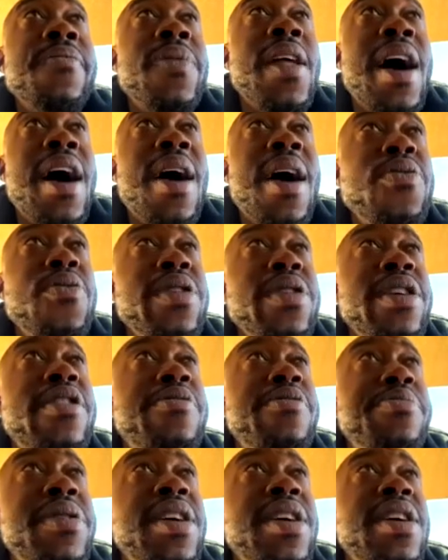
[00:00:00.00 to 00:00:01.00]
I will
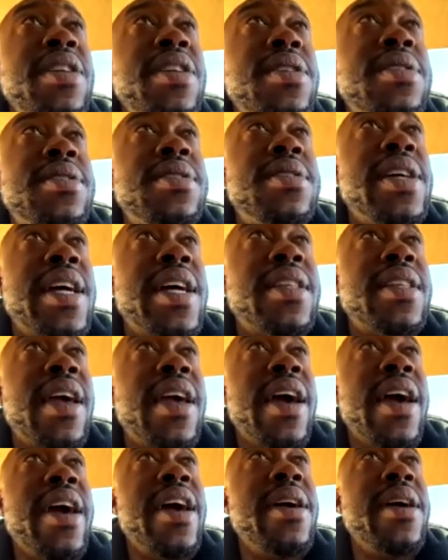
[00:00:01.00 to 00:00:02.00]
be at the
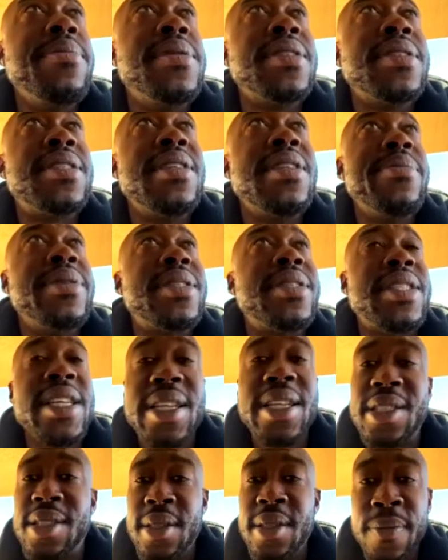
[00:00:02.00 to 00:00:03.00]
game December
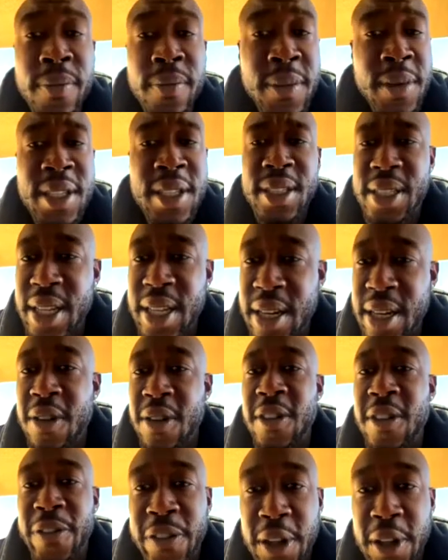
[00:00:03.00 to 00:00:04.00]
6th, sitting on
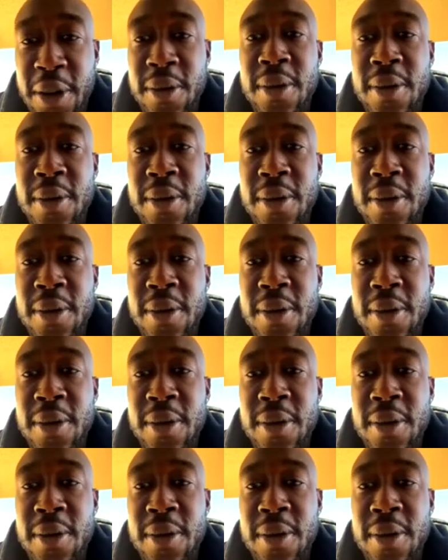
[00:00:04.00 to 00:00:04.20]
the floor